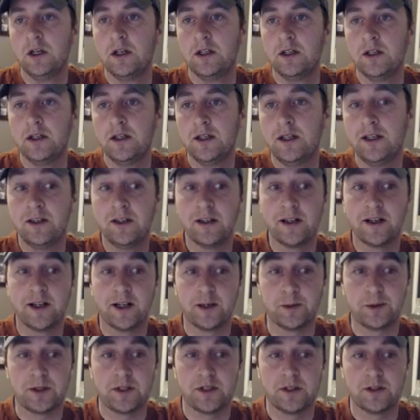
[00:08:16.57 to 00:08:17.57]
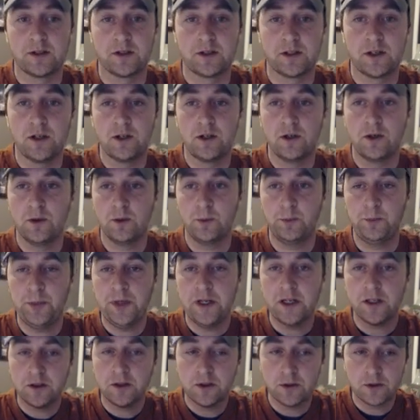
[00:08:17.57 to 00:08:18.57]
Internet options. So
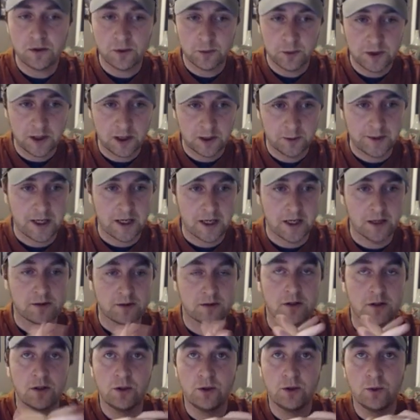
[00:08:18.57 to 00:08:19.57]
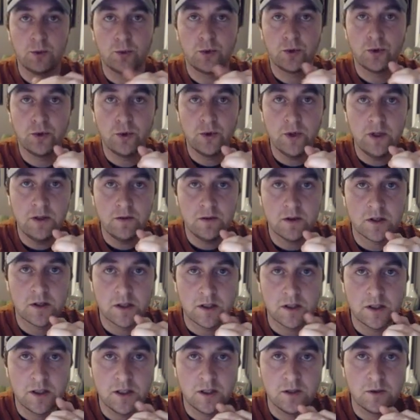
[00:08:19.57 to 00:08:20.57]
big news from Comcast. So
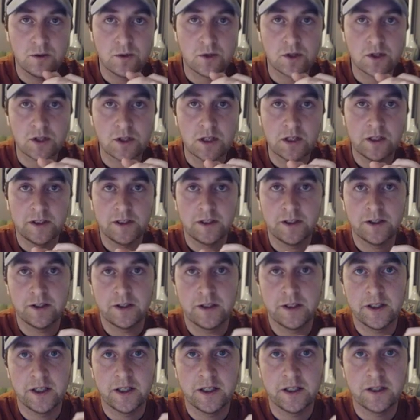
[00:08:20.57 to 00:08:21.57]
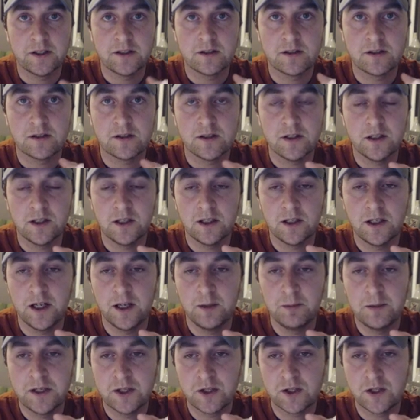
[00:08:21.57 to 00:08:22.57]
previously you saw that I
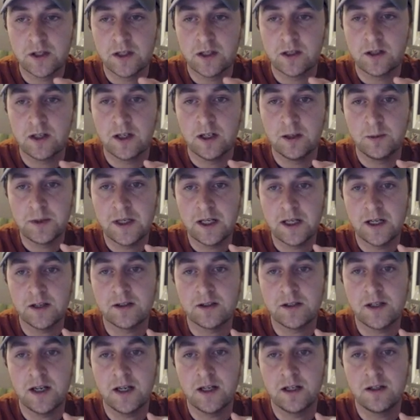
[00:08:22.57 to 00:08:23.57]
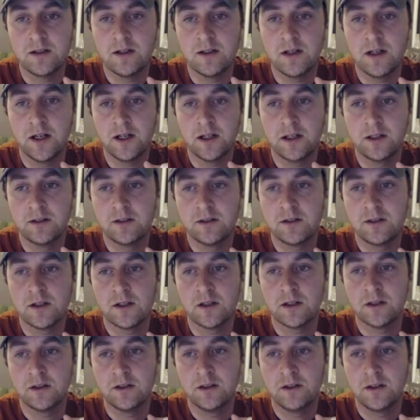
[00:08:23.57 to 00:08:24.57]
mentioned that Comcast had
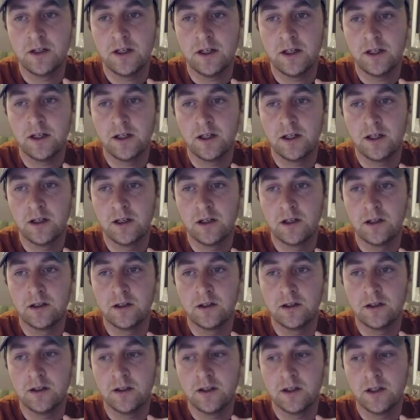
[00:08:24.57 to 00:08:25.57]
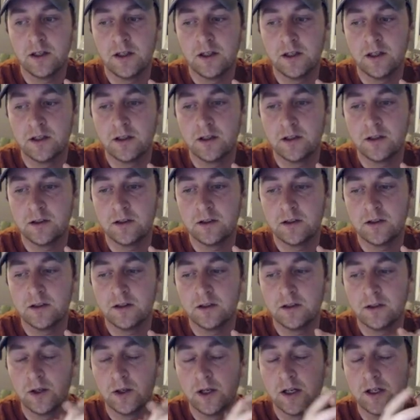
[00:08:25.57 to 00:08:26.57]
done
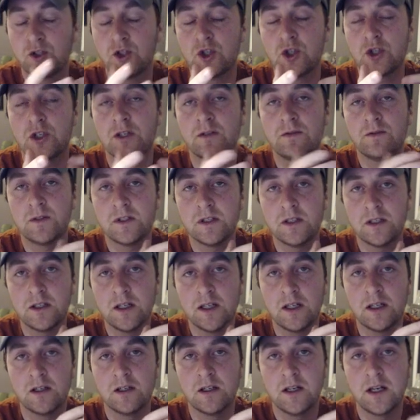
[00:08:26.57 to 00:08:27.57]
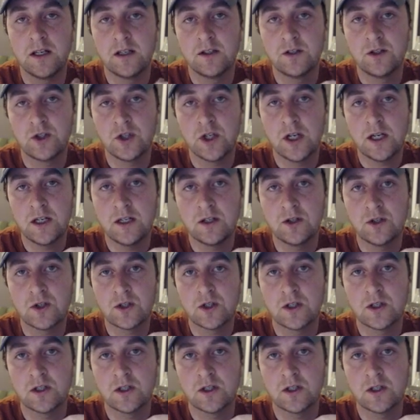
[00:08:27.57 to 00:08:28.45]
or had shifted and had changed